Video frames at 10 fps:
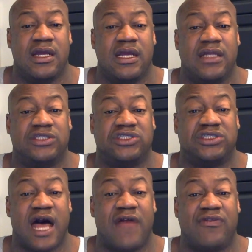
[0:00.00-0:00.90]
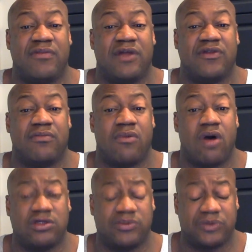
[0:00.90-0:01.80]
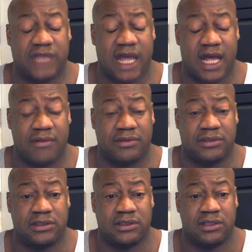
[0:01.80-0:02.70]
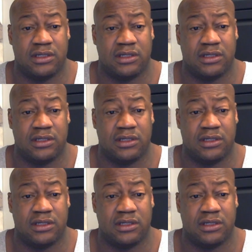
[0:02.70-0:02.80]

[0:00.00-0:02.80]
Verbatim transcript: he then shot the mother multiple times